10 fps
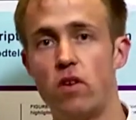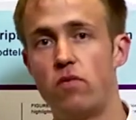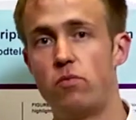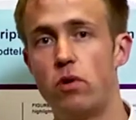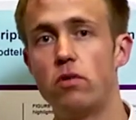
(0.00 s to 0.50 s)

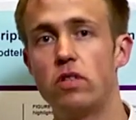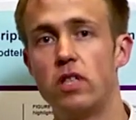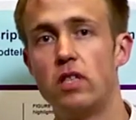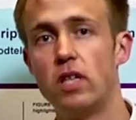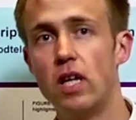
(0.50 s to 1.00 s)
of
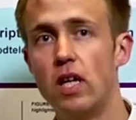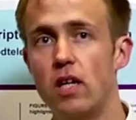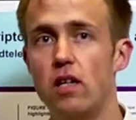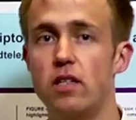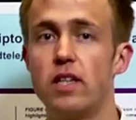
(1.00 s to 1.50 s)
protein
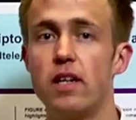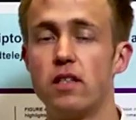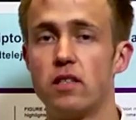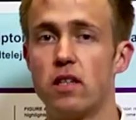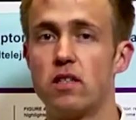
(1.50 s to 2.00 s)
uh,
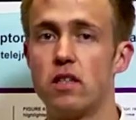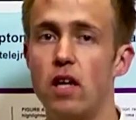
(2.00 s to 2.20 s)
datasets.